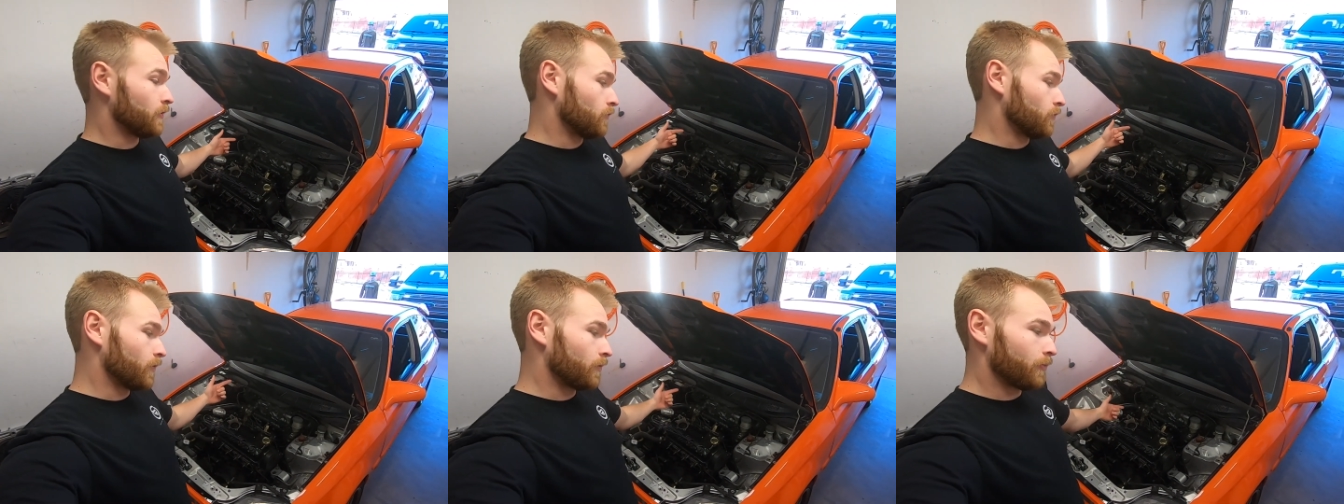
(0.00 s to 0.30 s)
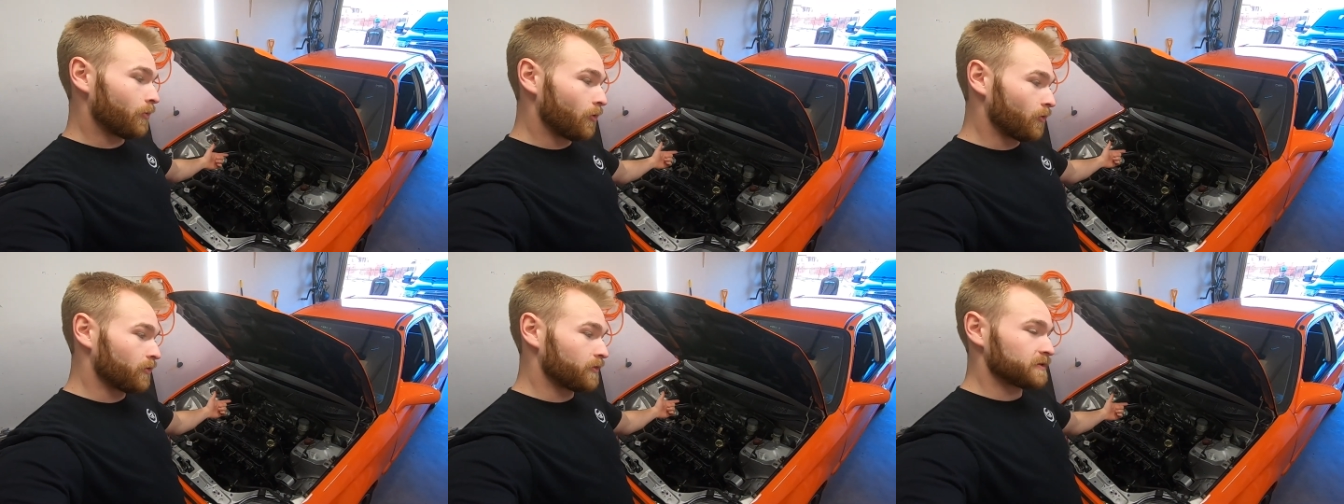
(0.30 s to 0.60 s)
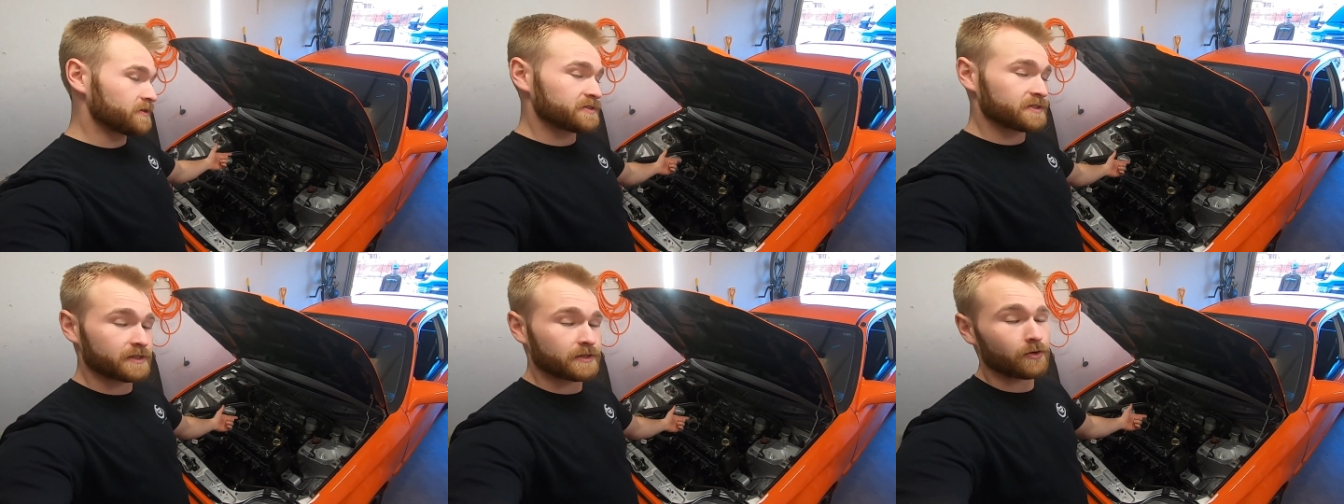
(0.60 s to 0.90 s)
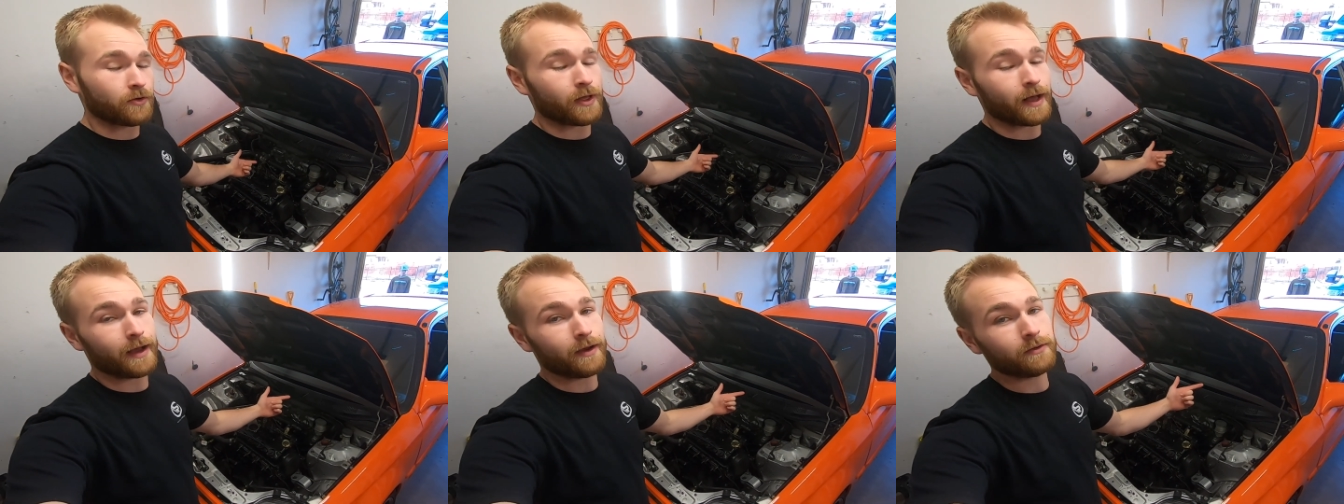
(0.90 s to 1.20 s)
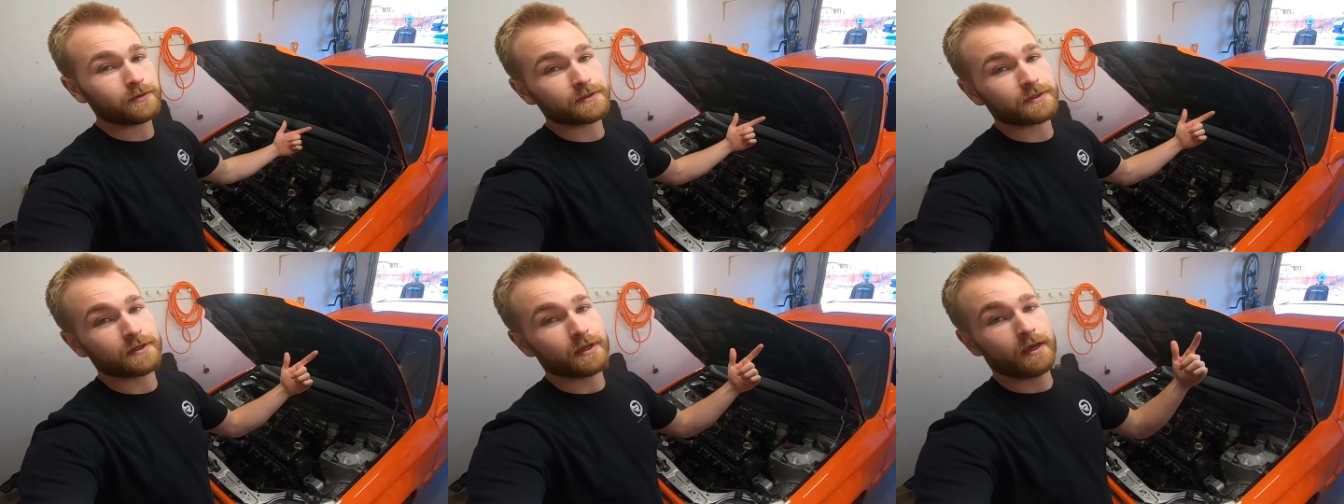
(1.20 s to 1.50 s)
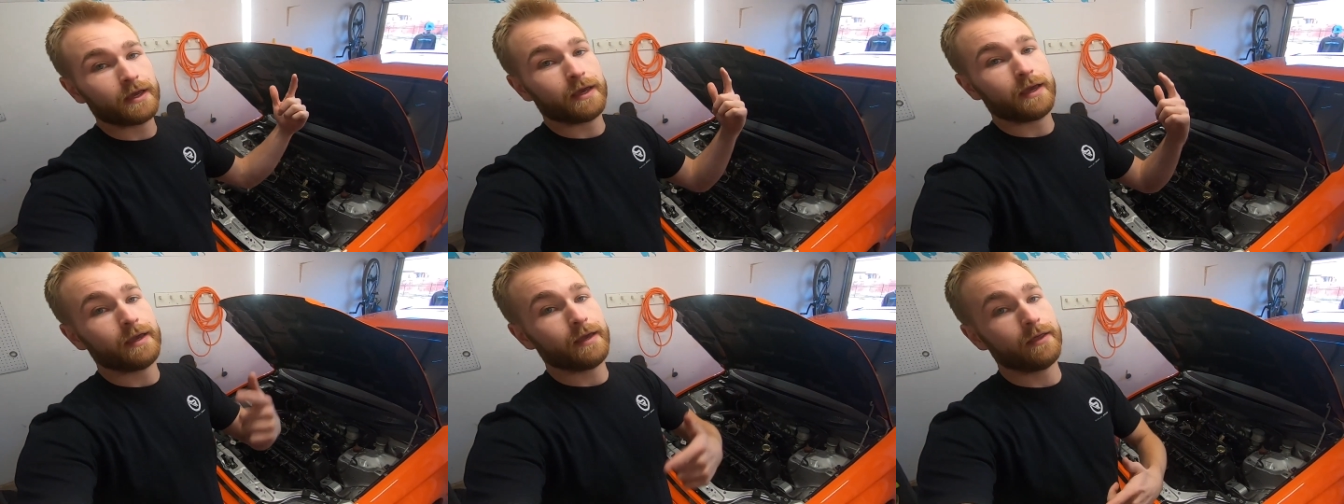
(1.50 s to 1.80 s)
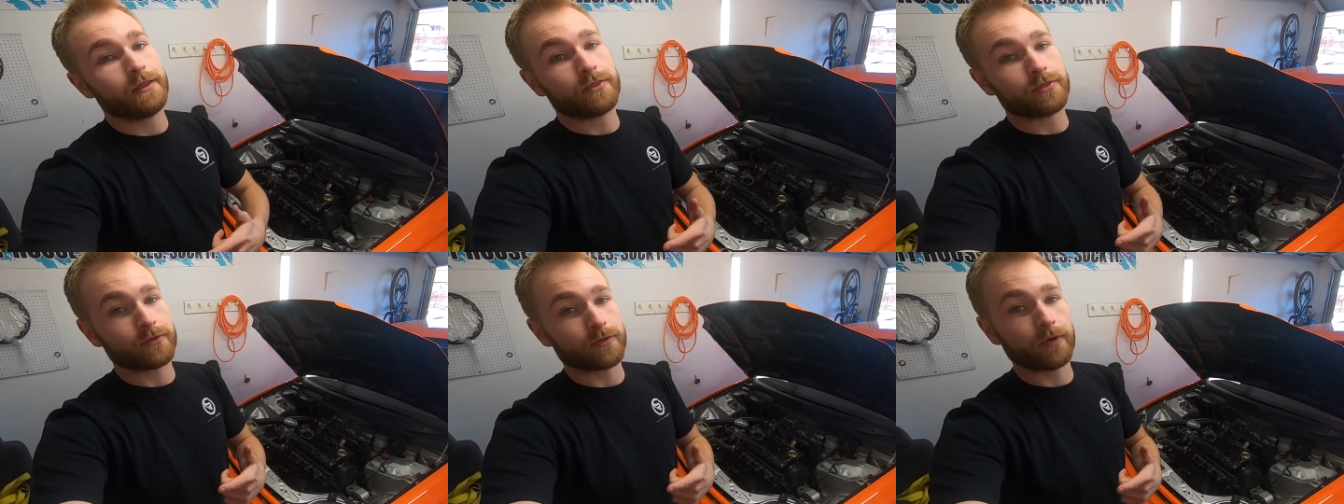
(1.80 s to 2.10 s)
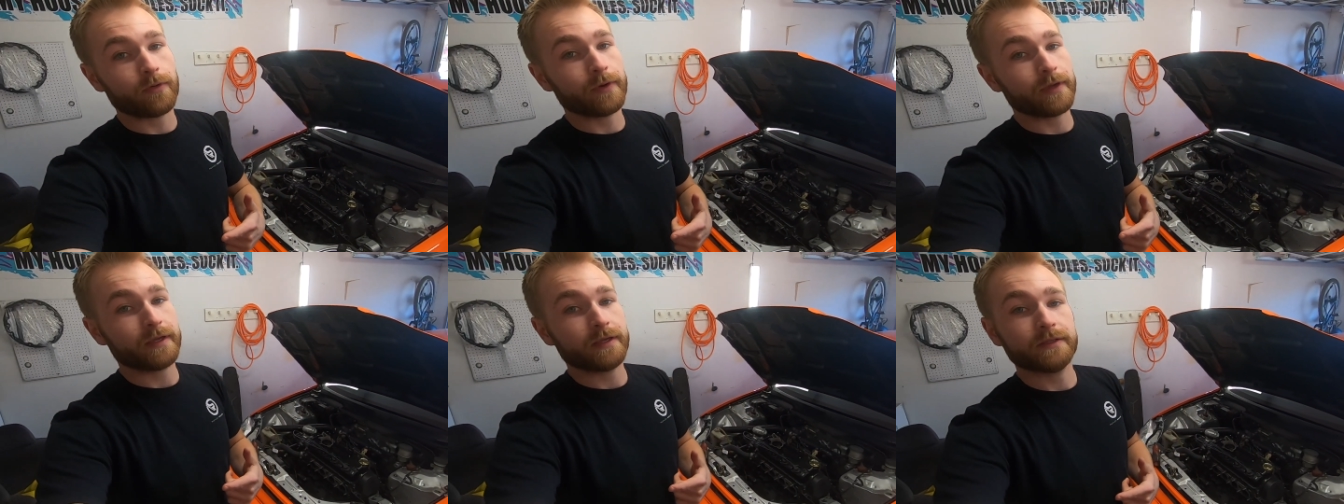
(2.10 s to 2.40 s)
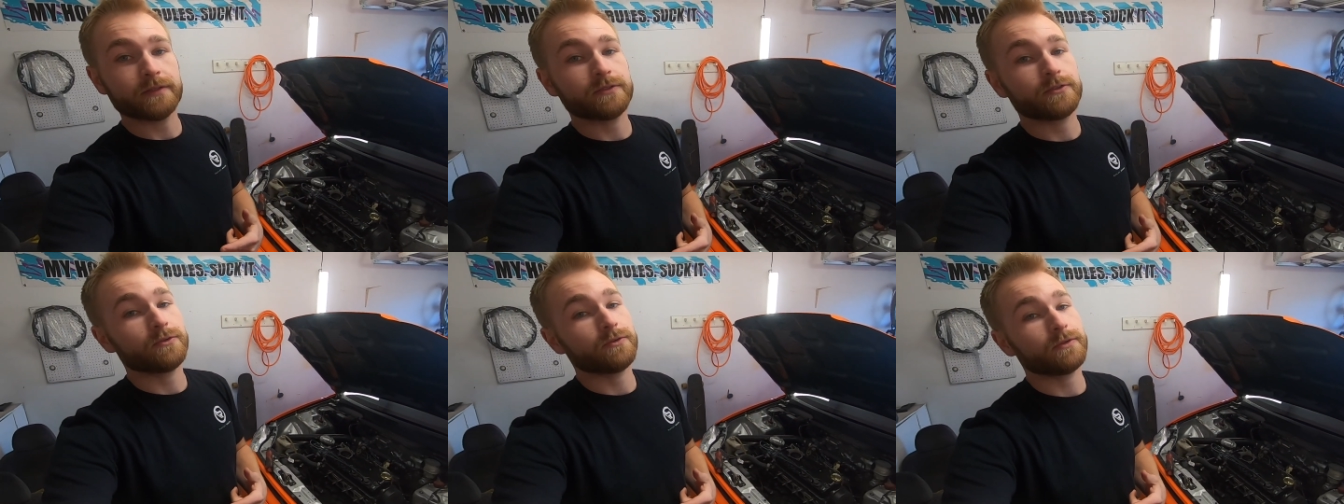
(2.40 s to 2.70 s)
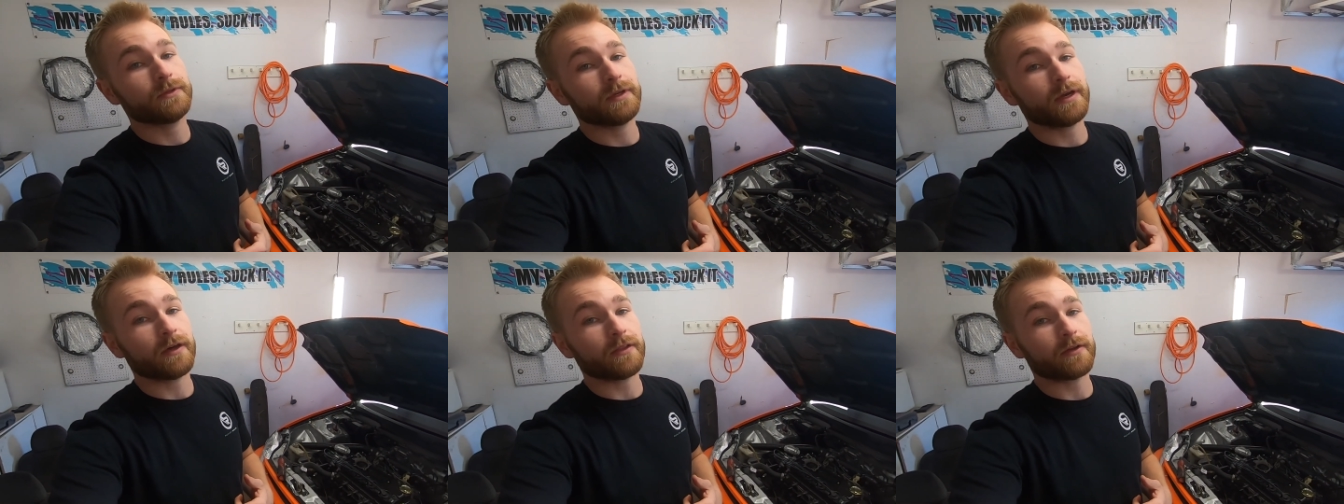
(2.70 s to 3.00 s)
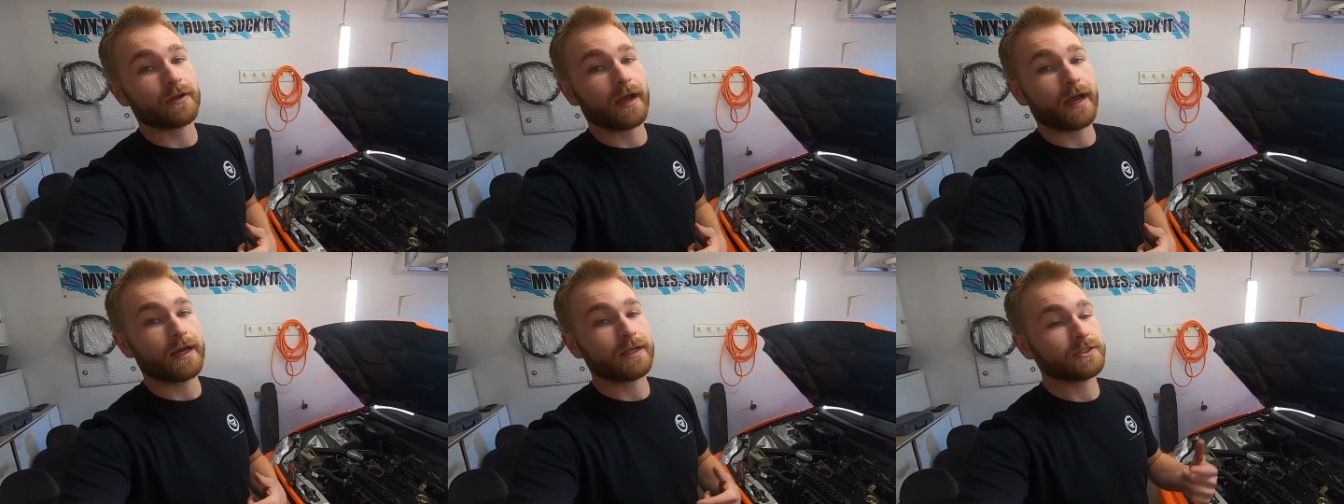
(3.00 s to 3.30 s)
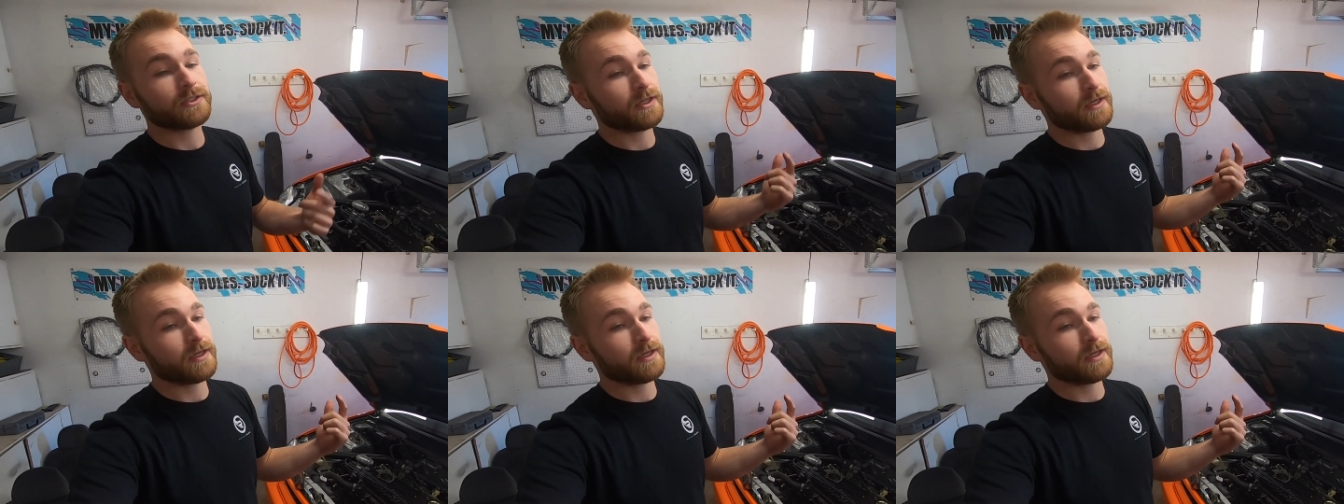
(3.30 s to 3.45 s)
We'll pull this single out and throw it into the other hatch,